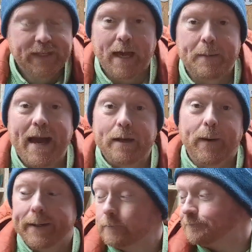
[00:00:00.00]
Yeah,
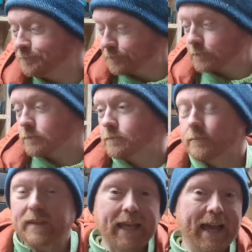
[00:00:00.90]
anyway,
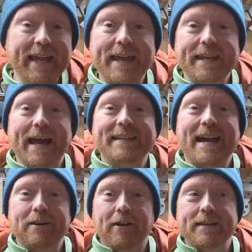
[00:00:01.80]
again, I
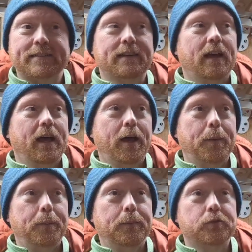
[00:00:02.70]
digress.
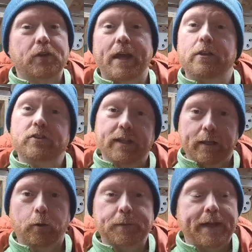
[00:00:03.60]
So yeah, there's a
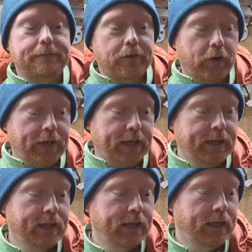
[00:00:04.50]
little update for you.
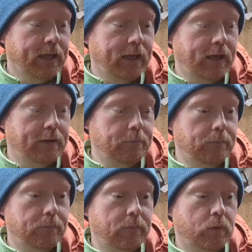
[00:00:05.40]

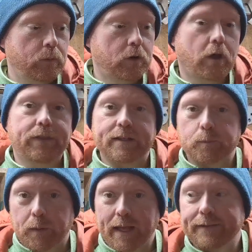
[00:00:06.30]
Got things
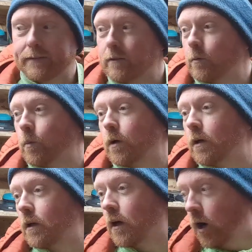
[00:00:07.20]
planned.
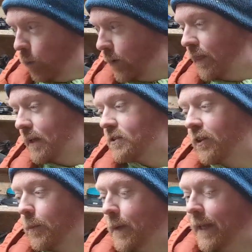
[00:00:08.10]
We're on with things
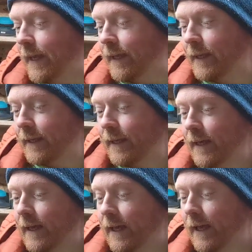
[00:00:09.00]
at the minute.
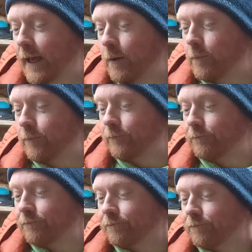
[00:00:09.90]

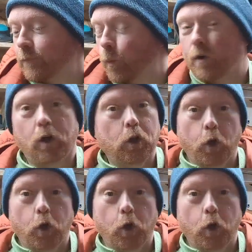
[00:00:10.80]
We've got